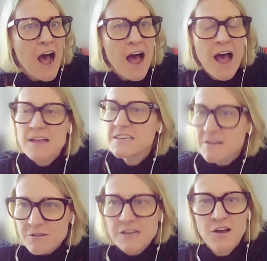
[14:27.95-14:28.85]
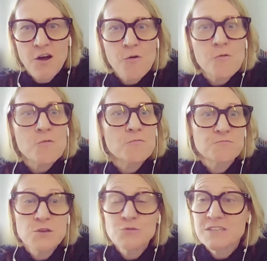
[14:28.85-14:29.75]
a year ago,
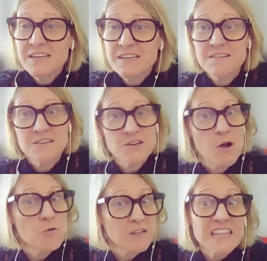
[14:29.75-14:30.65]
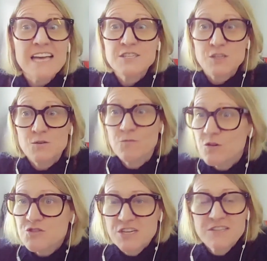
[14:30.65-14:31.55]
using, you know, lesser
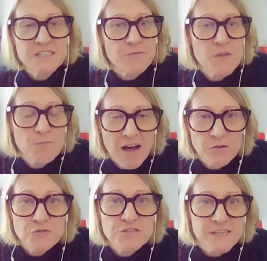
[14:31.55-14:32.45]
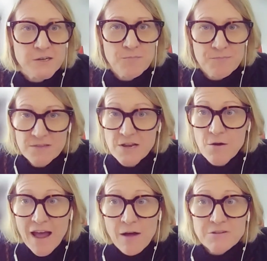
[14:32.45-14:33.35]
versions of the models that are, you
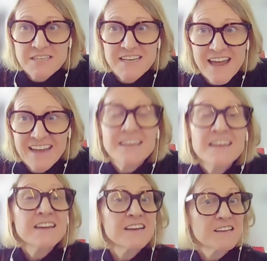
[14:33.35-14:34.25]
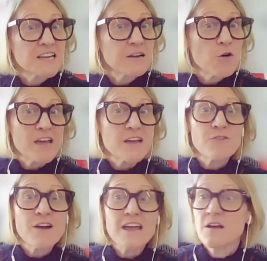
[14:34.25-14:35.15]
know, out today, it's like, okay,
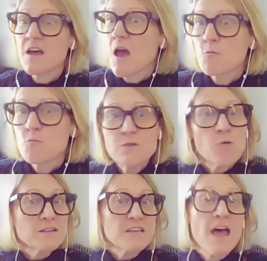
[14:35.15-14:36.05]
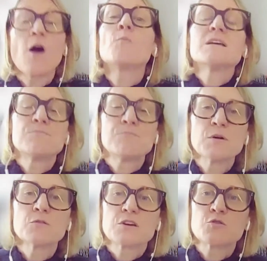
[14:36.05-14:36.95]
great. We want to help me
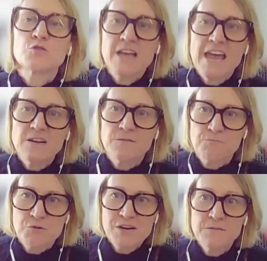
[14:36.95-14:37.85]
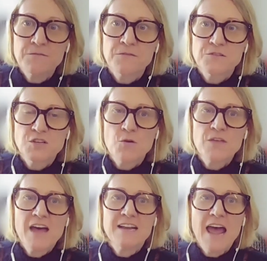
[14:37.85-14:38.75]
build the creative brief so
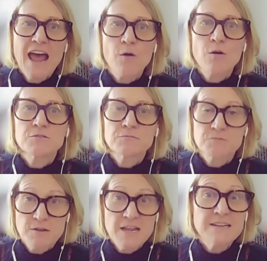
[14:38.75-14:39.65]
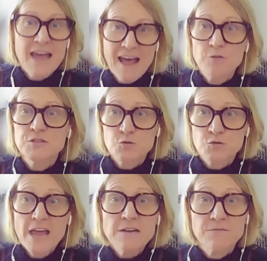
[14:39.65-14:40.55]
that our in-house
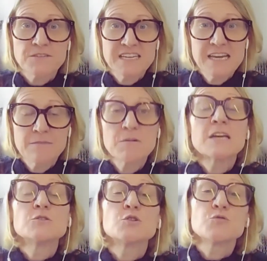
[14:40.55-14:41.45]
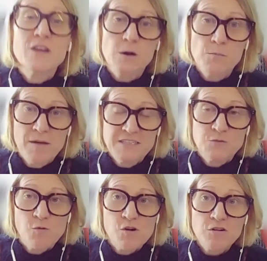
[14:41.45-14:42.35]
creative team can do their best work.